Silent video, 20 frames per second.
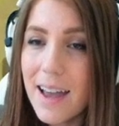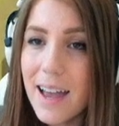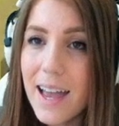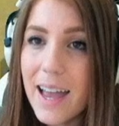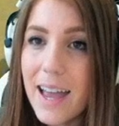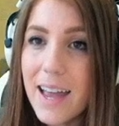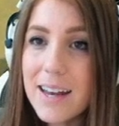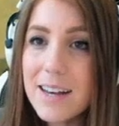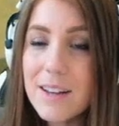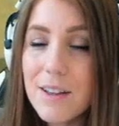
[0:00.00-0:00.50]

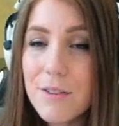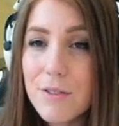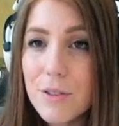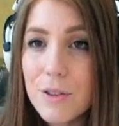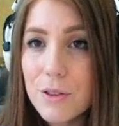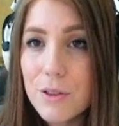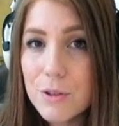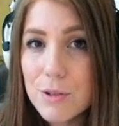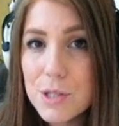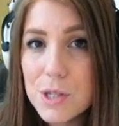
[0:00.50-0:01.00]
And
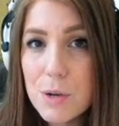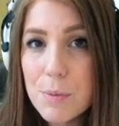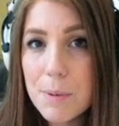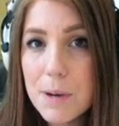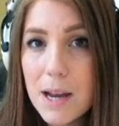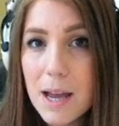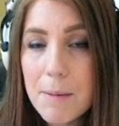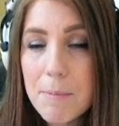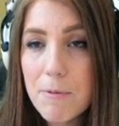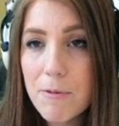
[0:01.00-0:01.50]
the loons
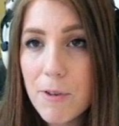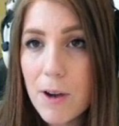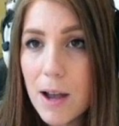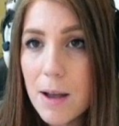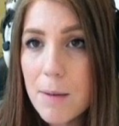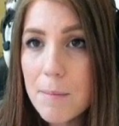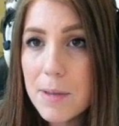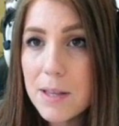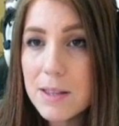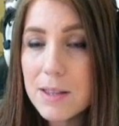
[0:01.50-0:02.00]
open up
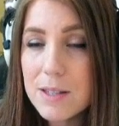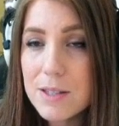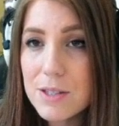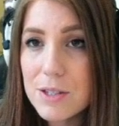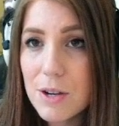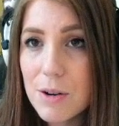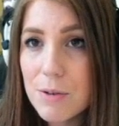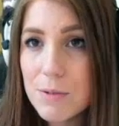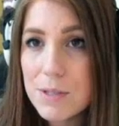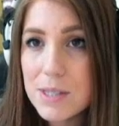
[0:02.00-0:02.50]
from the
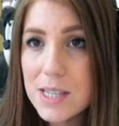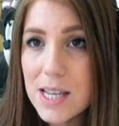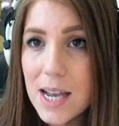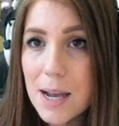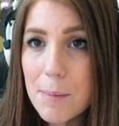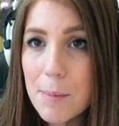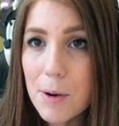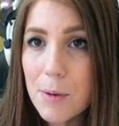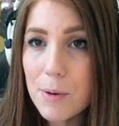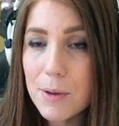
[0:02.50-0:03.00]
Stone
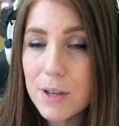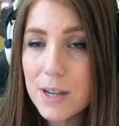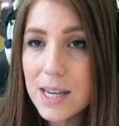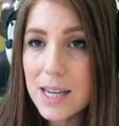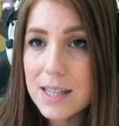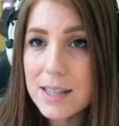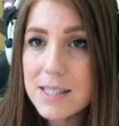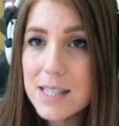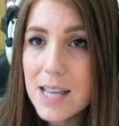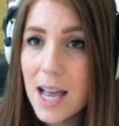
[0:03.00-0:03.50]
Slammer. We're
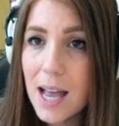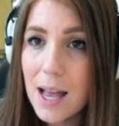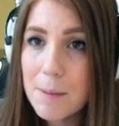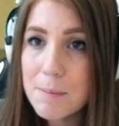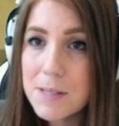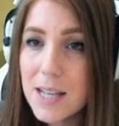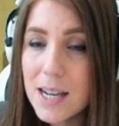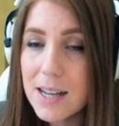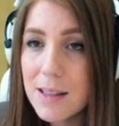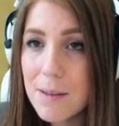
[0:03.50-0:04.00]
looking at the
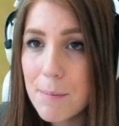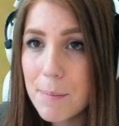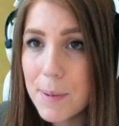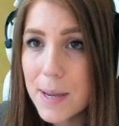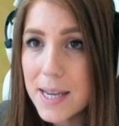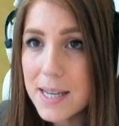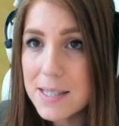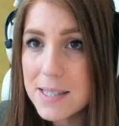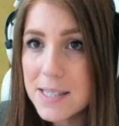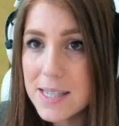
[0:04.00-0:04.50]
top side of the
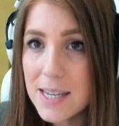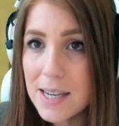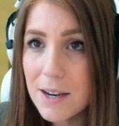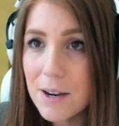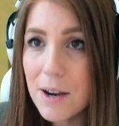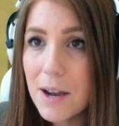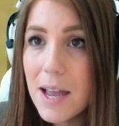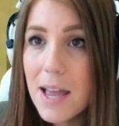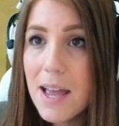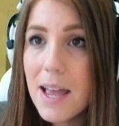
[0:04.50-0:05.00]
base
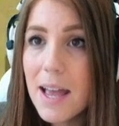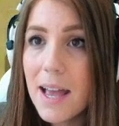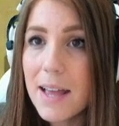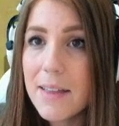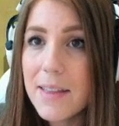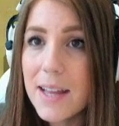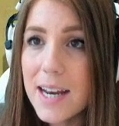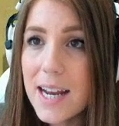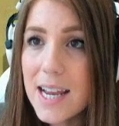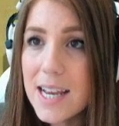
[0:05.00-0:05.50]
here,
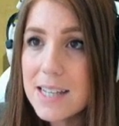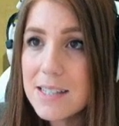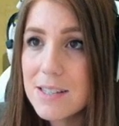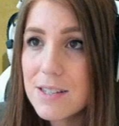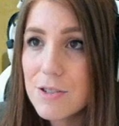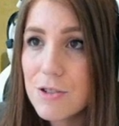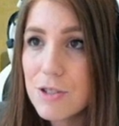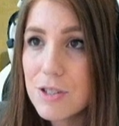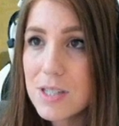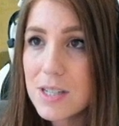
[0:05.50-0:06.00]
and that
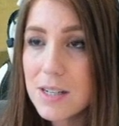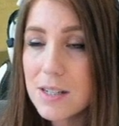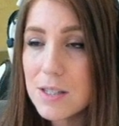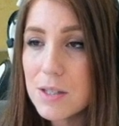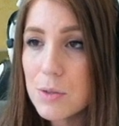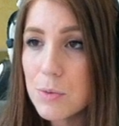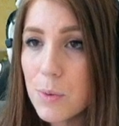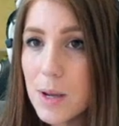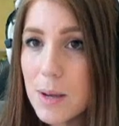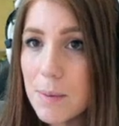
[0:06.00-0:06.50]
haste is just going to
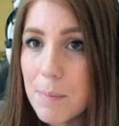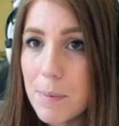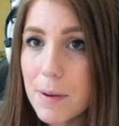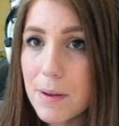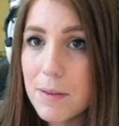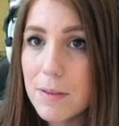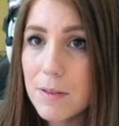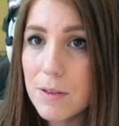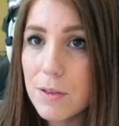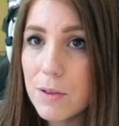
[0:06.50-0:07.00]
sweep
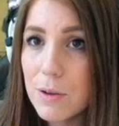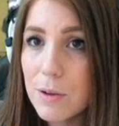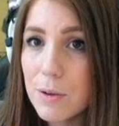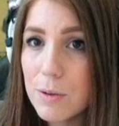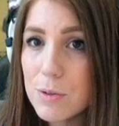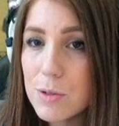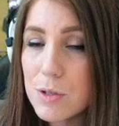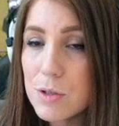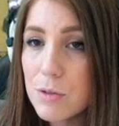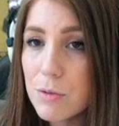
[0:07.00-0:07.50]
the
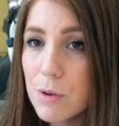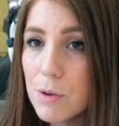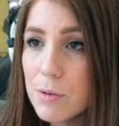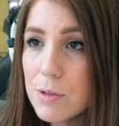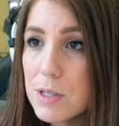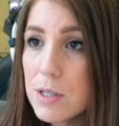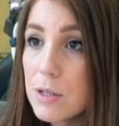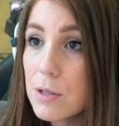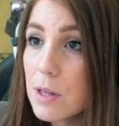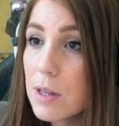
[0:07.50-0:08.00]
loons
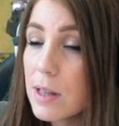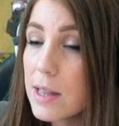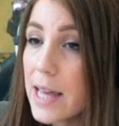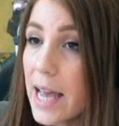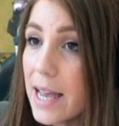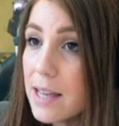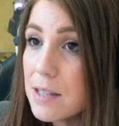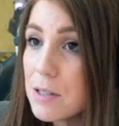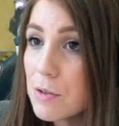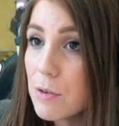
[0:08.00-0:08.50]
through to the
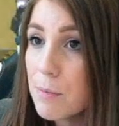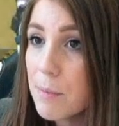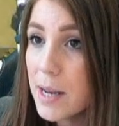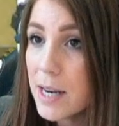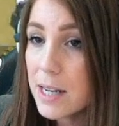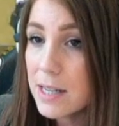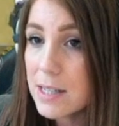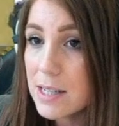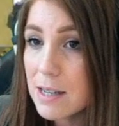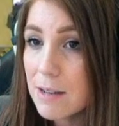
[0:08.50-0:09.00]
last
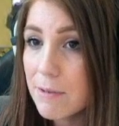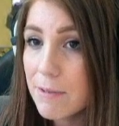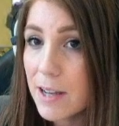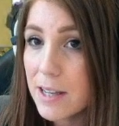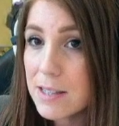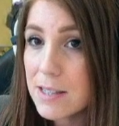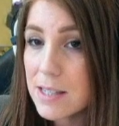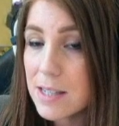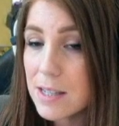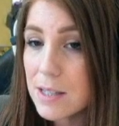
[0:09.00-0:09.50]
remaining
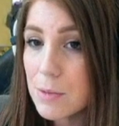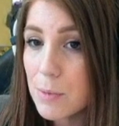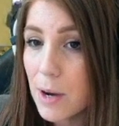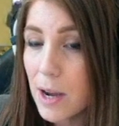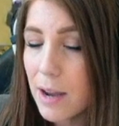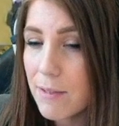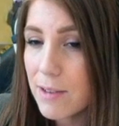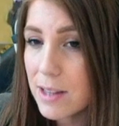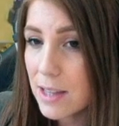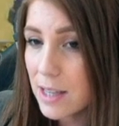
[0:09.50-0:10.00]
defenses where
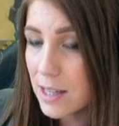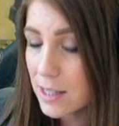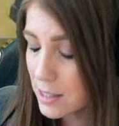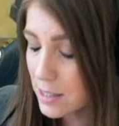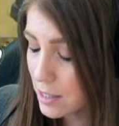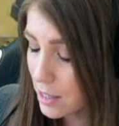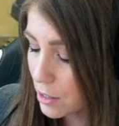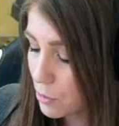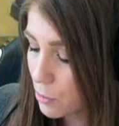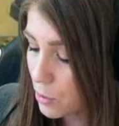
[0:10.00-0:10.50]

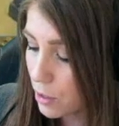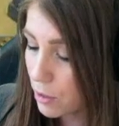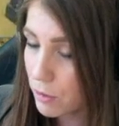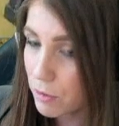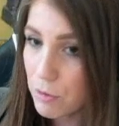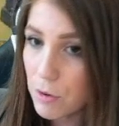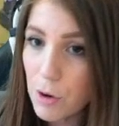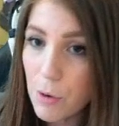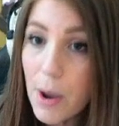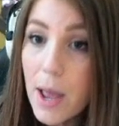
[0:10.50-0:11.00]
everything's going to work
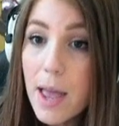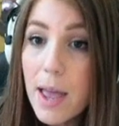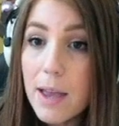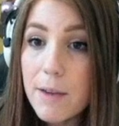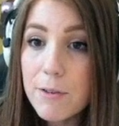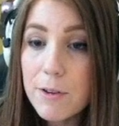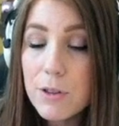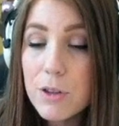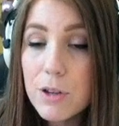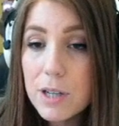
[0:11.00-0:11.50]
through.
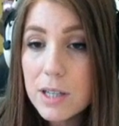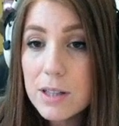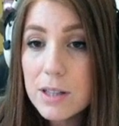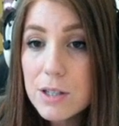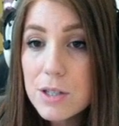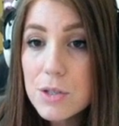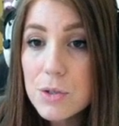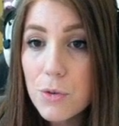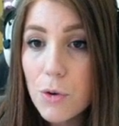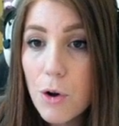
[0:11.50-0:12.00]
If you look at
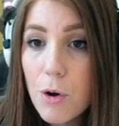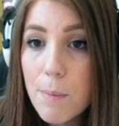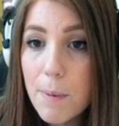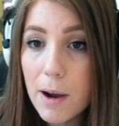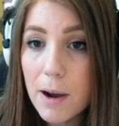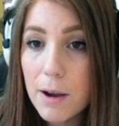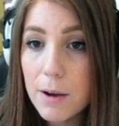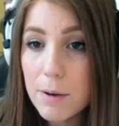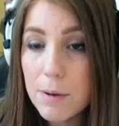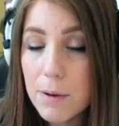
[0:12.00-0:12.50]
the scroll
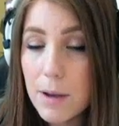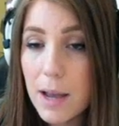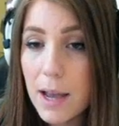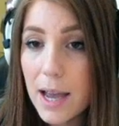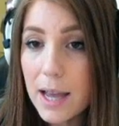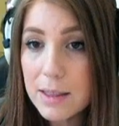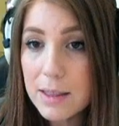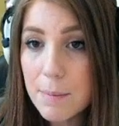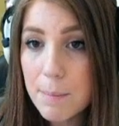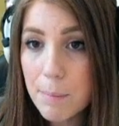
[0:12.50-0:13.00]
bar
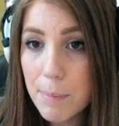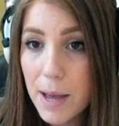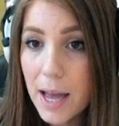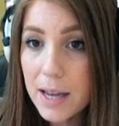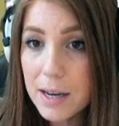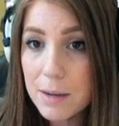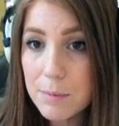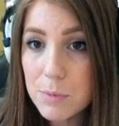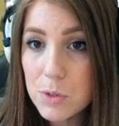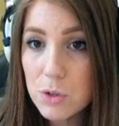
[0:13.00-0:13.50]
at the
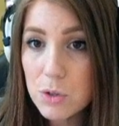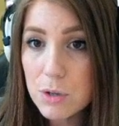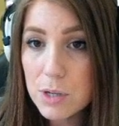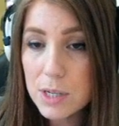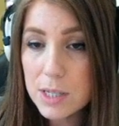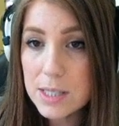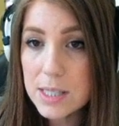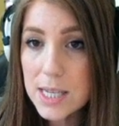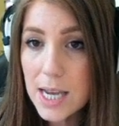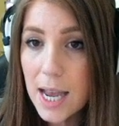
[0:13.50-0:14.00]
bottom too, you
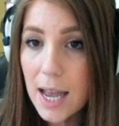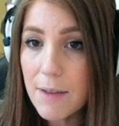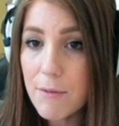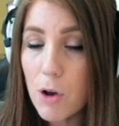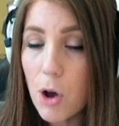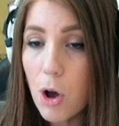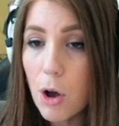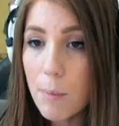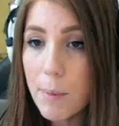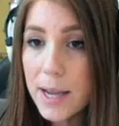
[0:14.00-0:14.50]
can see I
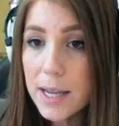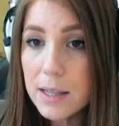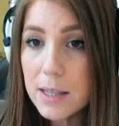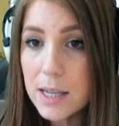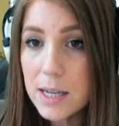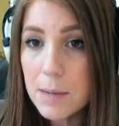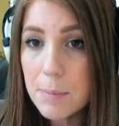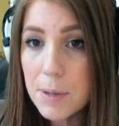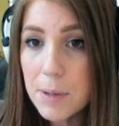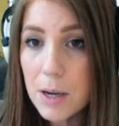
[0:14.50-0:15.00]
have all my
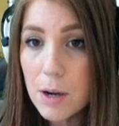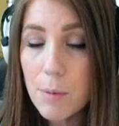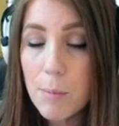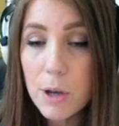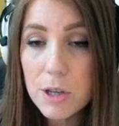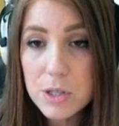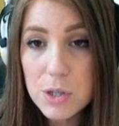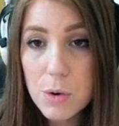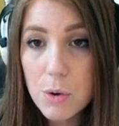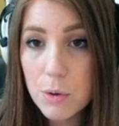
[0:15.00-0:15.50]
cleanup here. I'm
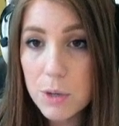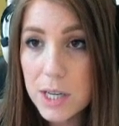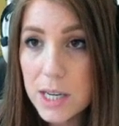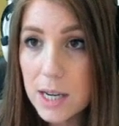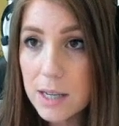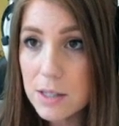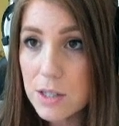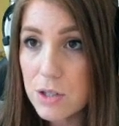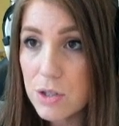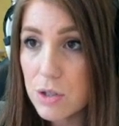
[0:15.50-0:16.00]
also holding
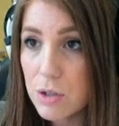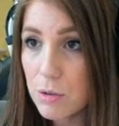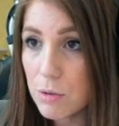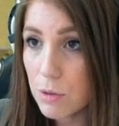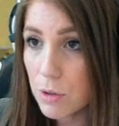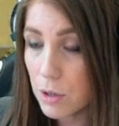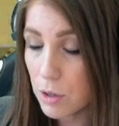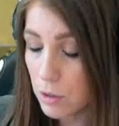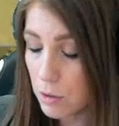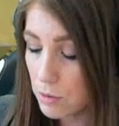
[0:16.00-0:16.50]
out to two
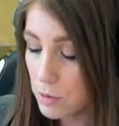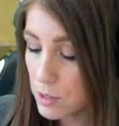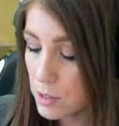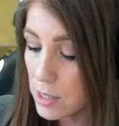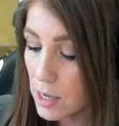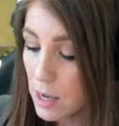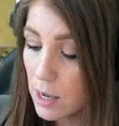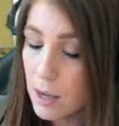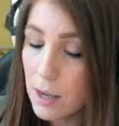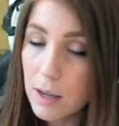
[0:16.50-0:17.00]

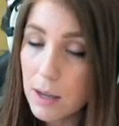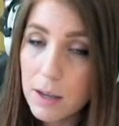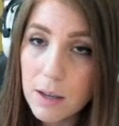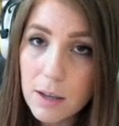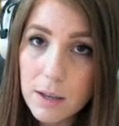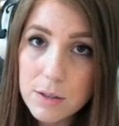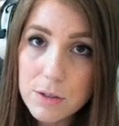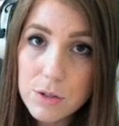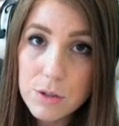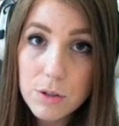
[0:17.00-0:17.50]
loons.
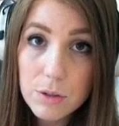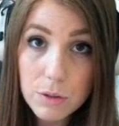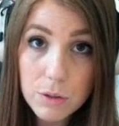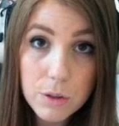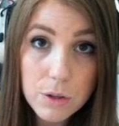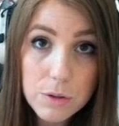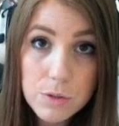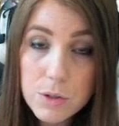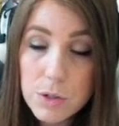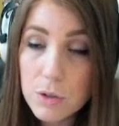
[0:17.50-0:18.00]

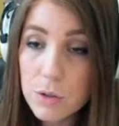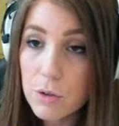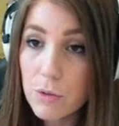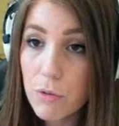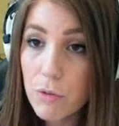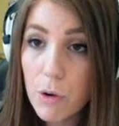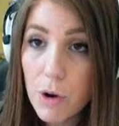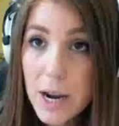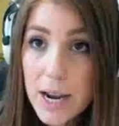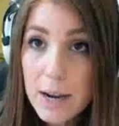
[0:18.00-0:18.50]
Loons are
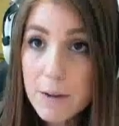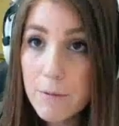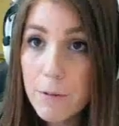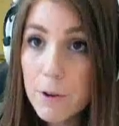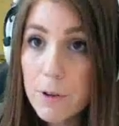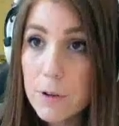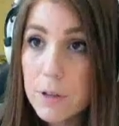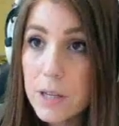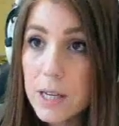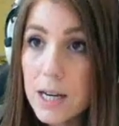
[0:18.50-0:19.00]
great
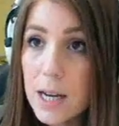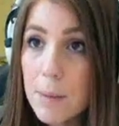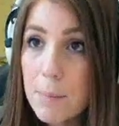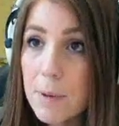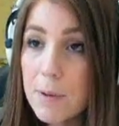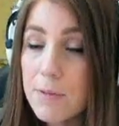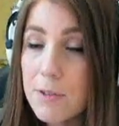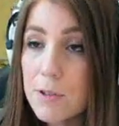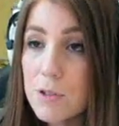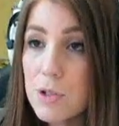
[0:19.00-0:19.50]
for cleanup
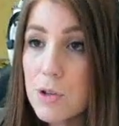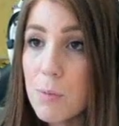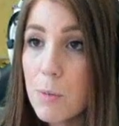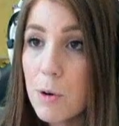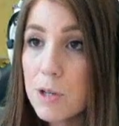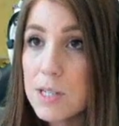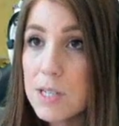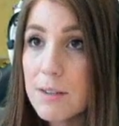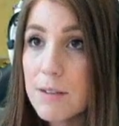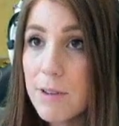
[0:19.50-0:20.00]
if there's no
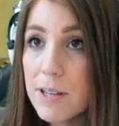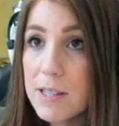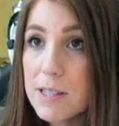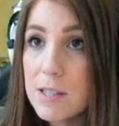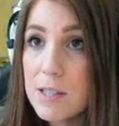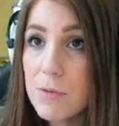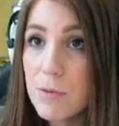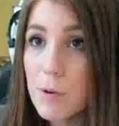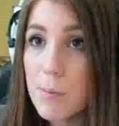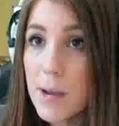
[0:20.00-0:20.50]
more
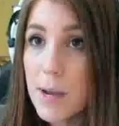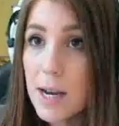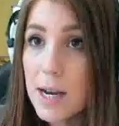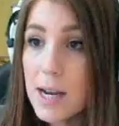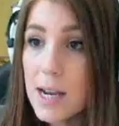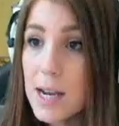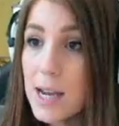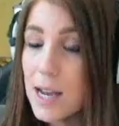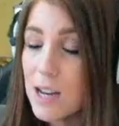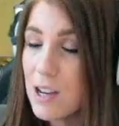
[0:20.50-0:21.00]
defenses
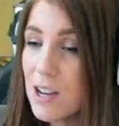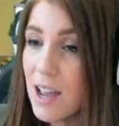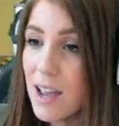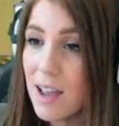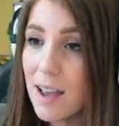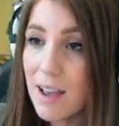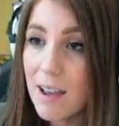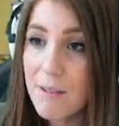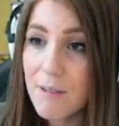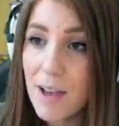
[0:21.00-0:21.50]
remaining and you
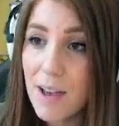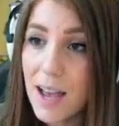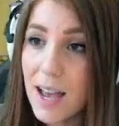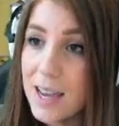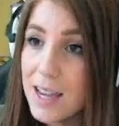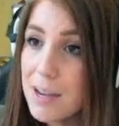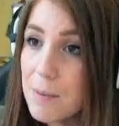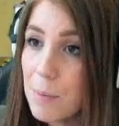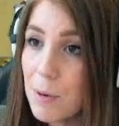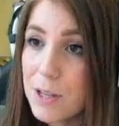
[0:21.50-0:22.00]
have
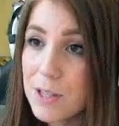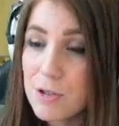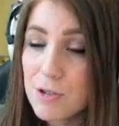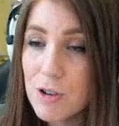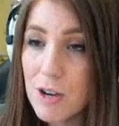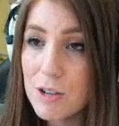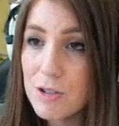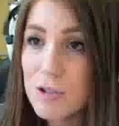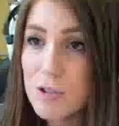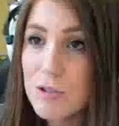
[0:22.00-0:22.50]
high hit point
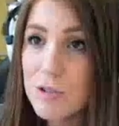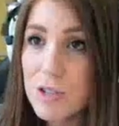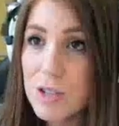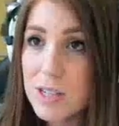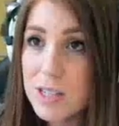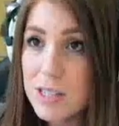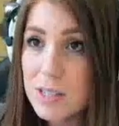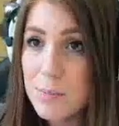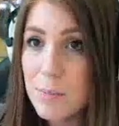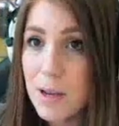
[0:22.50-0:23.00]
structures. You
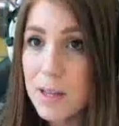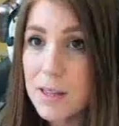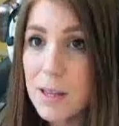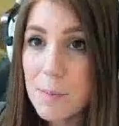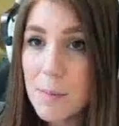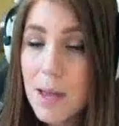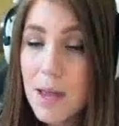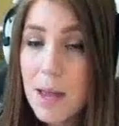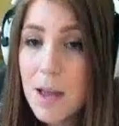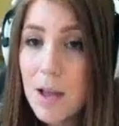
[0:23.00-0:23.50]
can spread
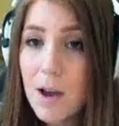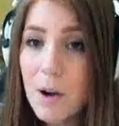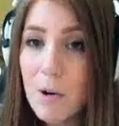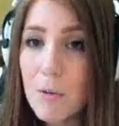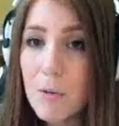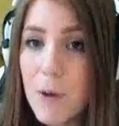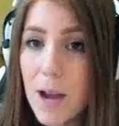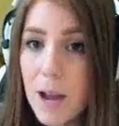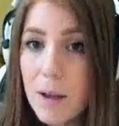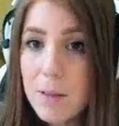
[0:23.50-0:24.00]
them
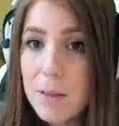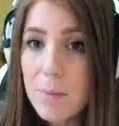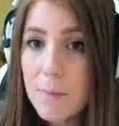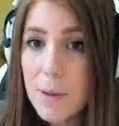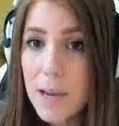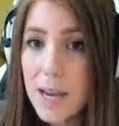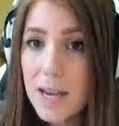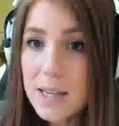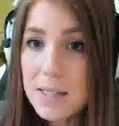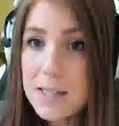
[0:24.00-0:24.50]
around the
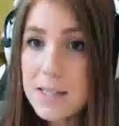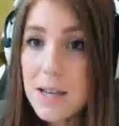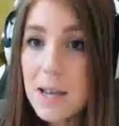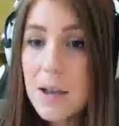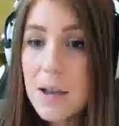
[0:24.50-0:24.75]
base.